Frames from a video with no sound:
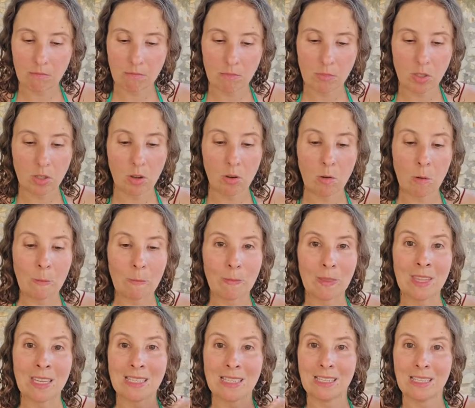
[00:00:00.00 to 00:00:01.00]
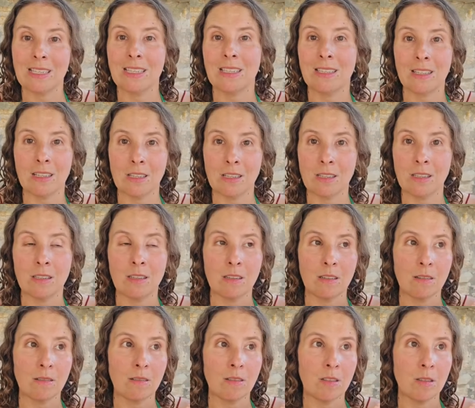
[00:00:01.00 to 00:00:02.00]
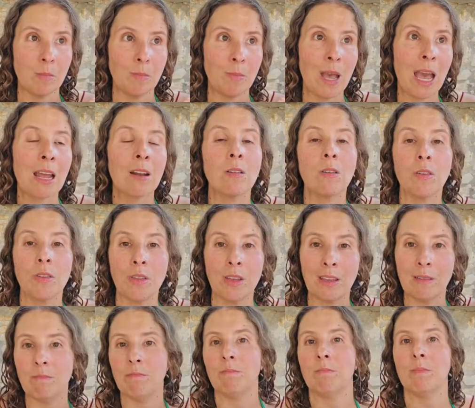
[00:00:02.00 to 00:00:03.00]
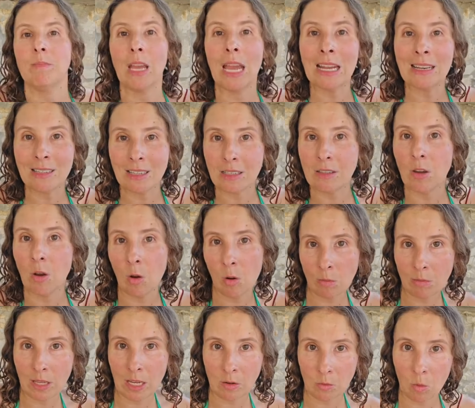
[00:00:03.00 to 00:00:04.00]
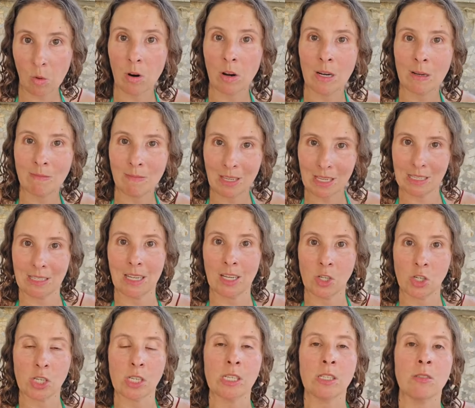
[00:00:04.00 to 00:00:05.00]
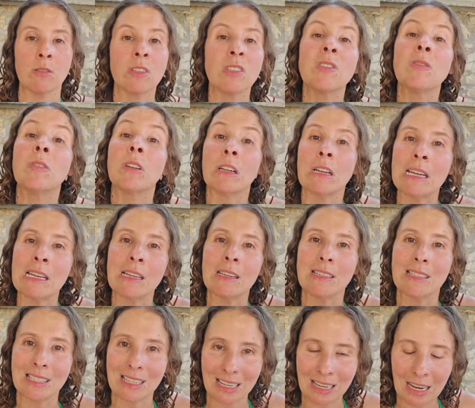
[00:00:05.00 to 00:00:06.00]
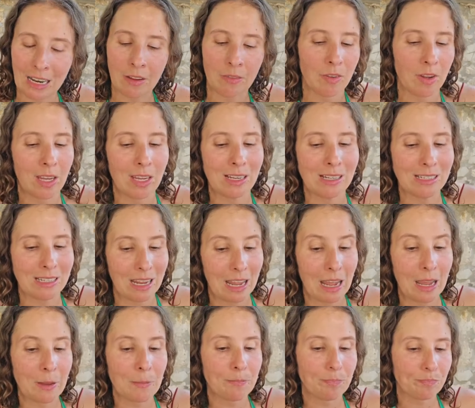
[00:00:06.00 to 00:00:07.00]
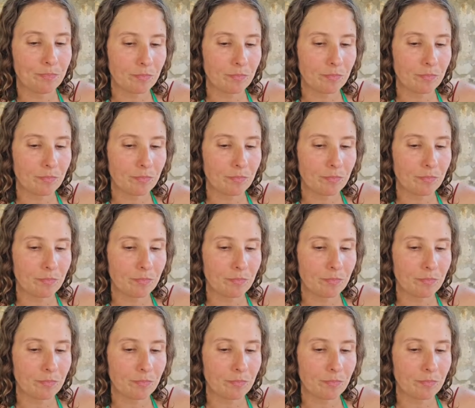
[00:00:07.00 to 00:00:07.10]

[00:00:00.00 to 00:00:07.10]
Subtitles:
So this is the battle that ended the Homeland War, essentially. So it's a very significant day.